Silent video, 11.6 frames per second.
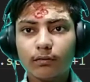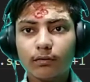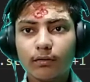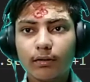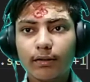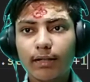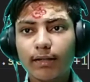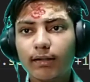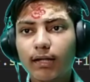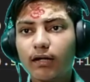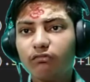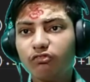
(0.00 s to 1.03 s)
and then
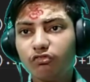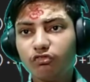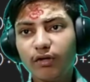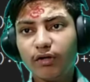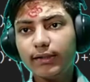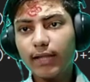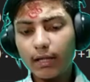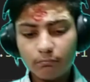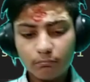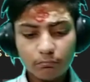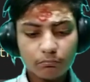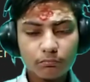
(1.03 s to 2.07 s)
the wait time,
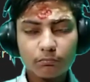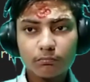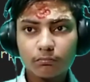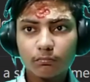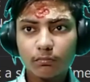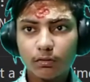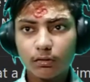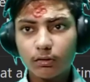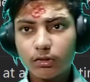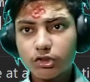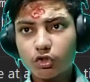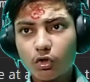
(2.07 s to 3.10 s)

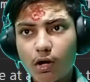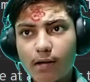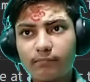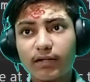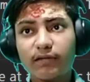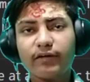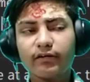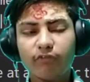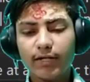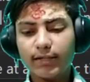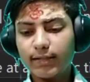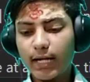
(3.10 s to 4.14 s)
so I'm giving wait
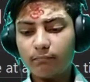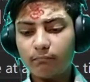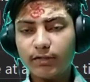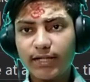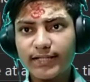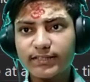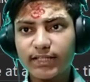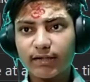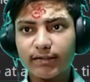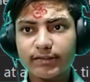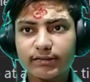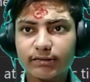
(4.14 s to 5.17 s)
time 10
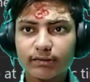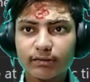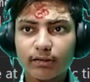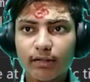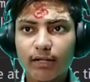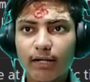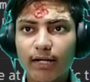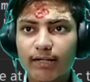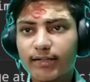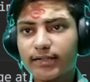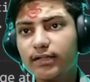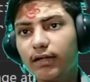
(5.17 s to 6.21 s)
seconds, and
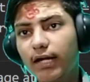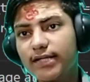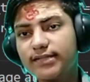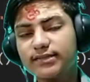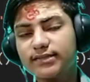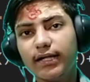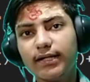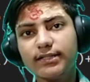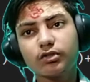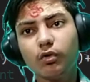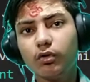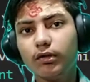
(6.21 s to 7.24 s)
as it is
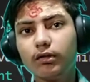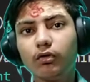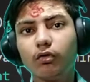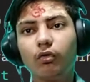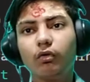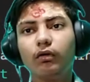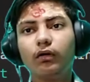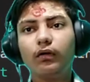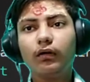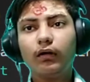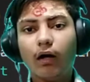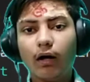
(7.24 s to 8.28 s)
good to
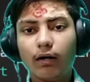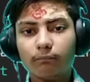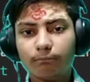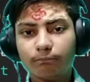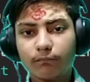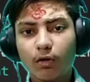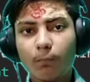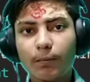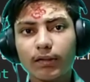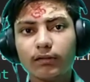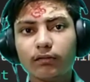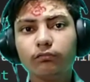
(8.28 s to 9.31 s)

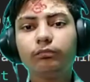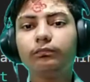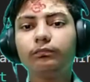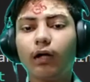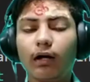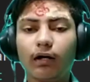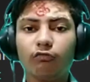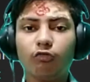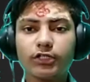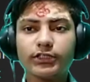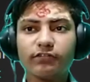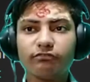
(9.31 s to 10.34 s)
open
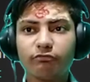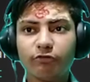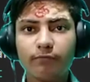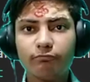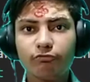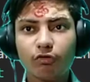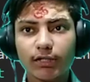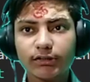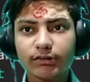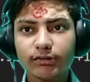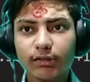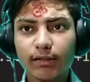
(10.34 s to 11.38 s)
WhatsApp web first,
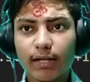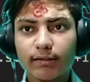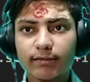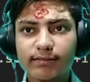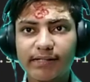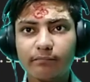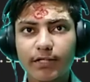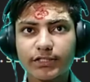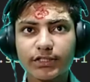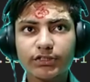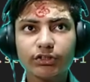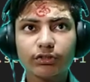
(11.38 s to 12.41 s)
then send
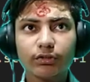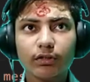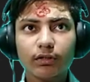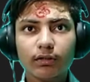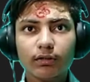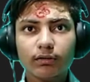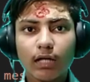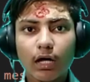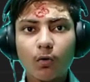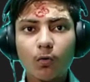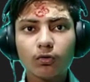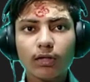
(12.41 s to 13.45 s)
message.
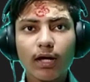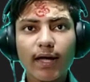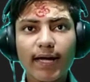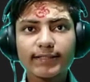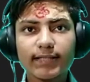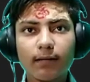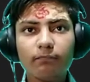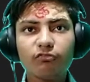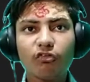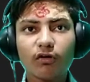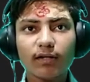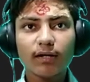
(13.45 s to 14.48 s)
Now the accept for
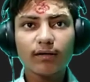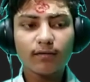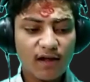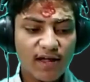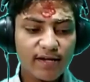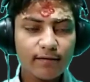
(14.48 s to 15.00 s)
the try,